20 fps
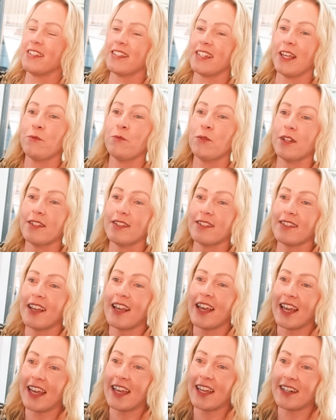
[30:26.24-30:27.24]
it was
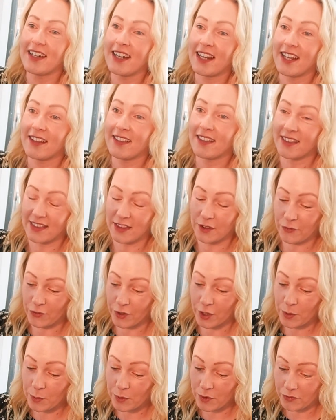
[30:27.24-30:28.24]
in the
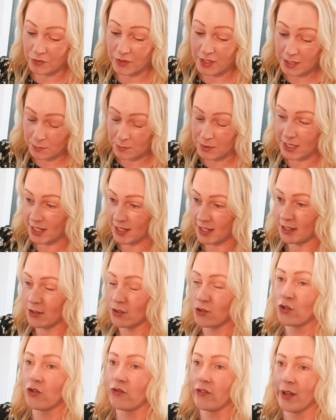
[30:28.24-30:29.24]
view of this particular
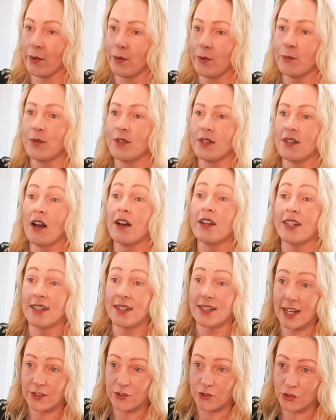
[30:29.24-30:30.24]
story, it was
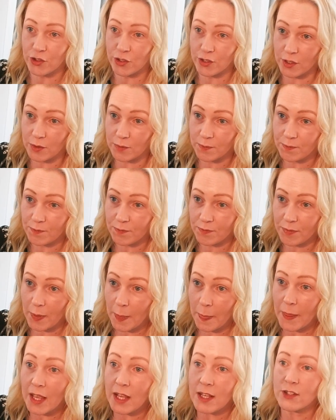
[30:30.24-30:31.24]
unintentional.
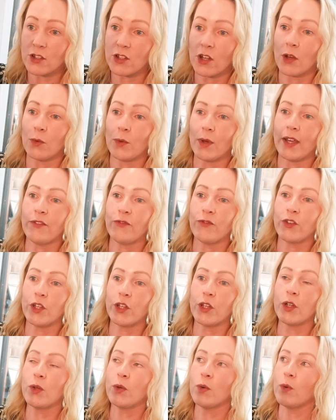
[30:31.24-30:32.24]
So if
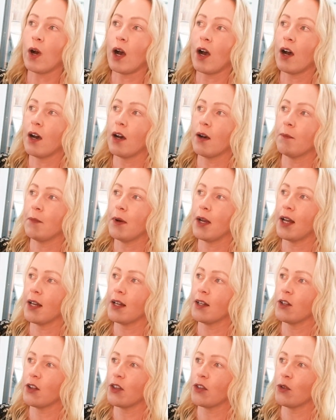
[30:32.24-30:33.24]
you
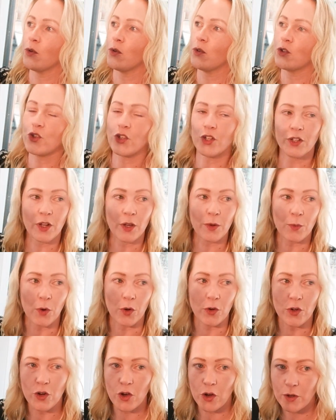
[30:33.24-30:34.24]
thought, do you know
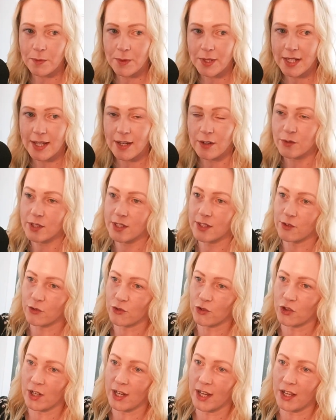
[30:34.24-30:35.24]
what, nobody else is
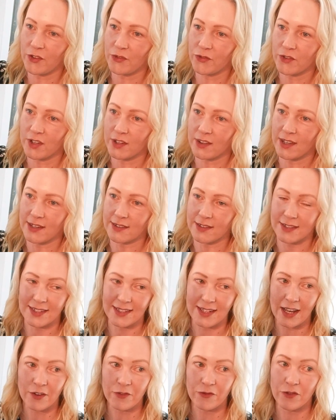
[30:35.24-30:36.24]
on shift, there's a
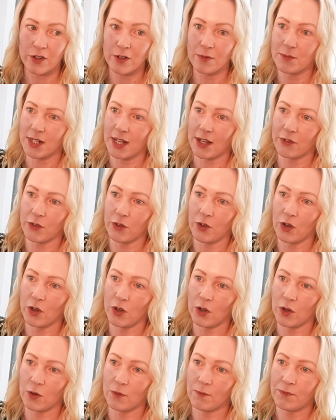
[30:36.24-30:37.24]
staff room down the
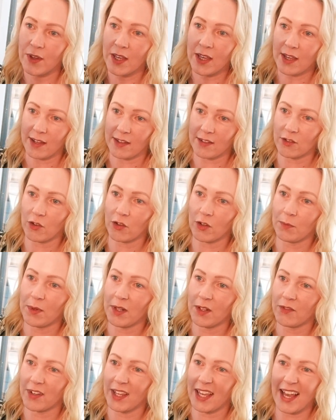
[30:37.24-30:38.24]
hall, it's got a
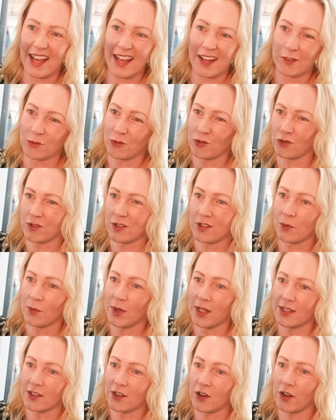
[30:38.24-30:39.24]
bit of a couch or
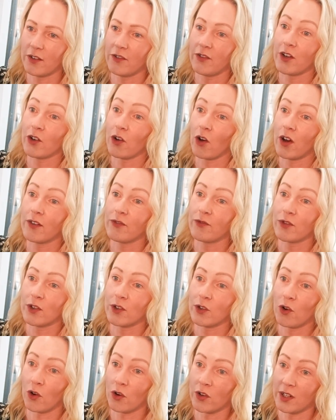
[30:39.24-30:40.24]
somewhere to and
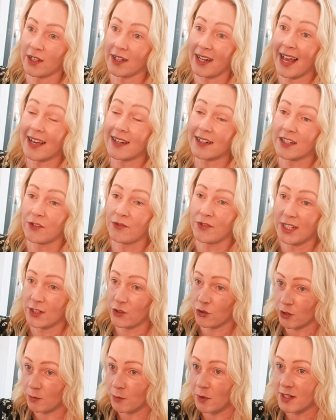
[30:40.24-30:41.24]
I've gone and actively
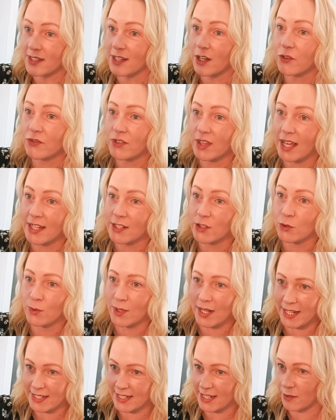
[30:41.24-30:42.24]
took myself there to
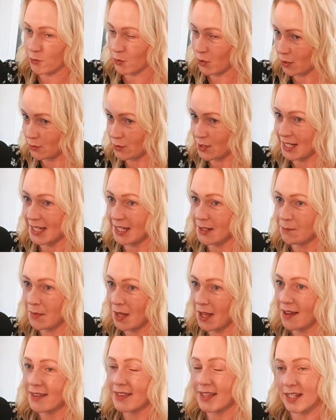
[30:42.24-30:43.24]
lay down and go sleep,
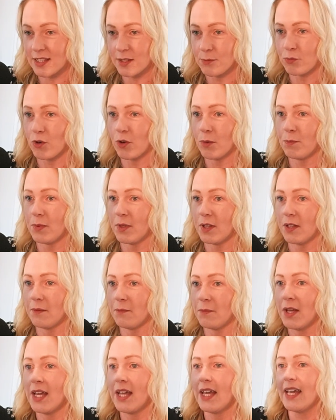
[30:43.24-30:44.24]
that's a
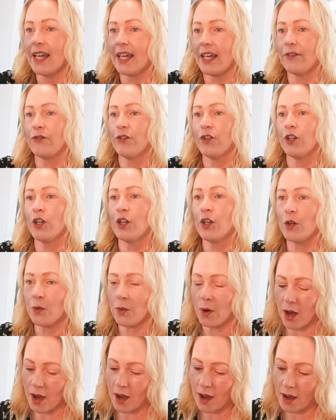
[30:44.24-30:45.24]
problem. If
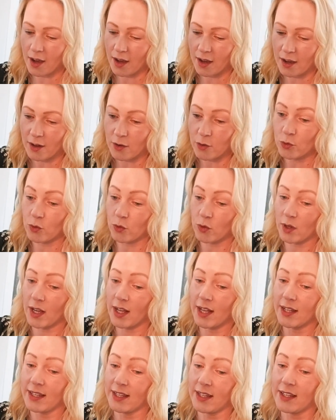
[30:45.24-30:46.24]
you are
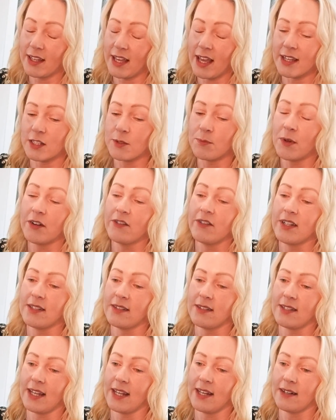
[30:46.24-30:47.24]

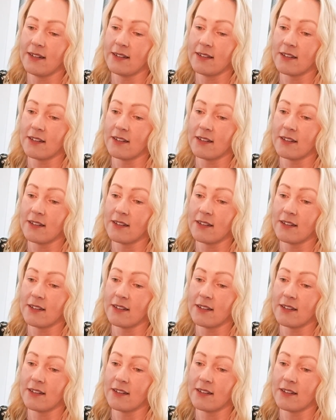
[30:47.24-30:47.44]
experiencing